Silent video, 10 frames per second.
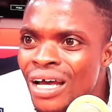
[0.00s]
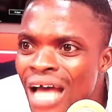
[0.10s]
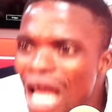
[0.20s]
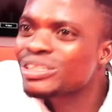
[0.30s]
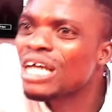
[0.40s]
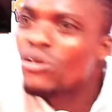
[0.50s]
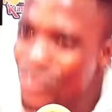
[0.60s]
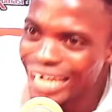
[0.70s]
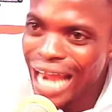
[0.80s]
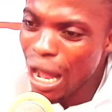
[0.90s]
Else,
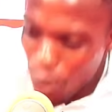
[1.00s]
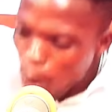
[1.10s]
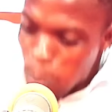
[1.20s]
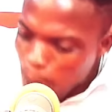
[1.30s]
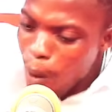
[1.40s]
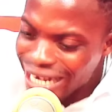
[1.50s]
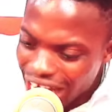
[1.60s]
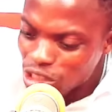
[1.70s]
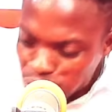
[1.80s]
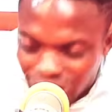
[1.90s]
Diana, oh, poor
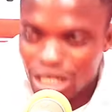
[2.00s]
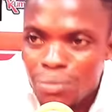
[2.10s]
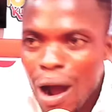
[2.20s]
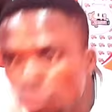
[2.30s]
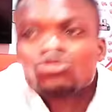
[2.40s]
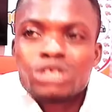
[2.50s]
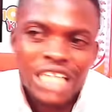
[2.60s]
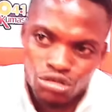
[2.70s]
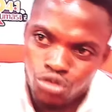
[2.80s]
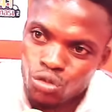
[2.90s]
across Postima, or to
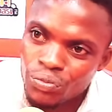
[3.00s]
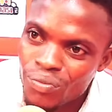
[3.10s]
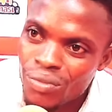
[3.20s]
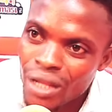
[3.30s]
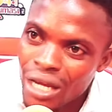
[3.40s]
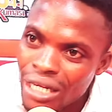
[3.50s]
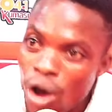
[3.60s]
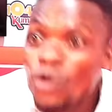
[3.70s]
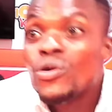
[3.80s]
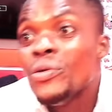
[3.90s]
send us so.
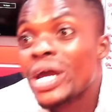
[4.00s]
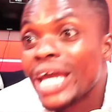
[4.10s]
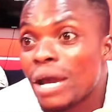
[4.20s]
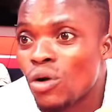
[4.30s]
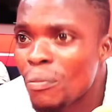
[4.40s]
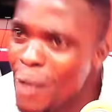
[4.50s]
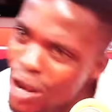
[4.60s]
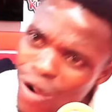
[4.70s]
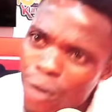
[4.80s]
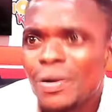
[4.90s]
Now we are again. But
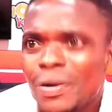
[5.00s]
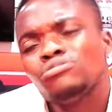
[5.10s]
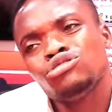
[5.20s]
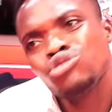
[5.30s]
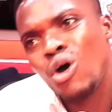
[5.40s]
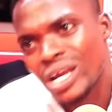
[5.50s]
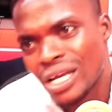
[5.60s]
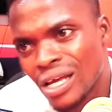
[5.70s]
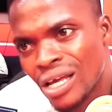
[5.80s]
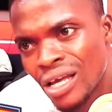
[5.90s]
I'm sorry.
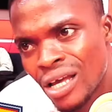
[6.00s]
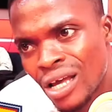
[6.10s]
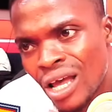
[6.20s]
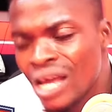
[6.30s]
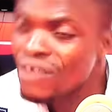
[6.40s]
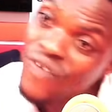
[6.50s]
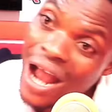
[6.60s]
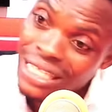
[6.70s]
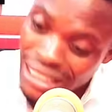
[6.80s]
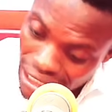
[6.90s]
In fact,